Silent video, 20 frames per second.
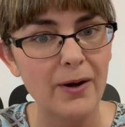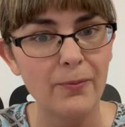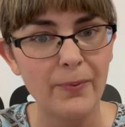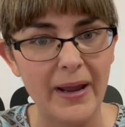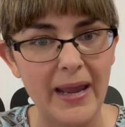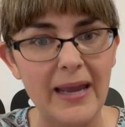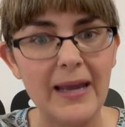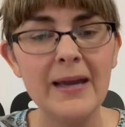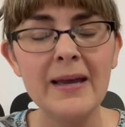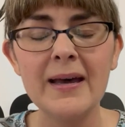
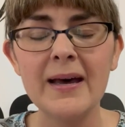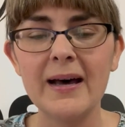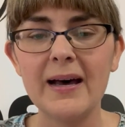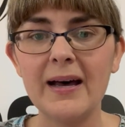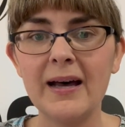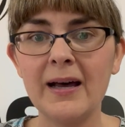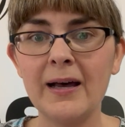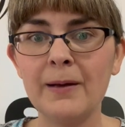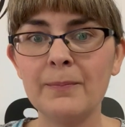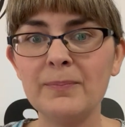away.
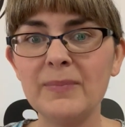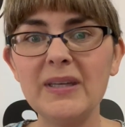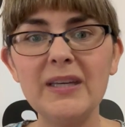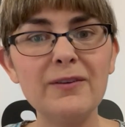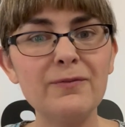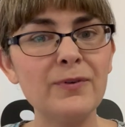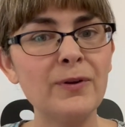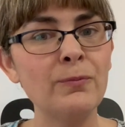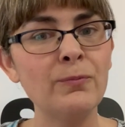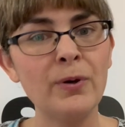
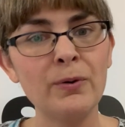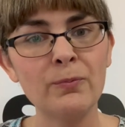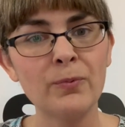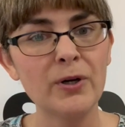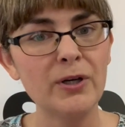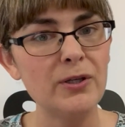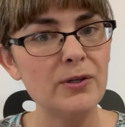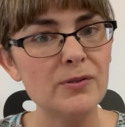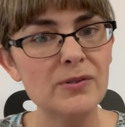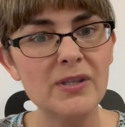Even when
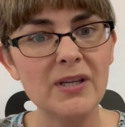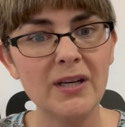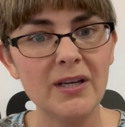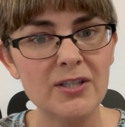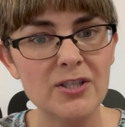we're using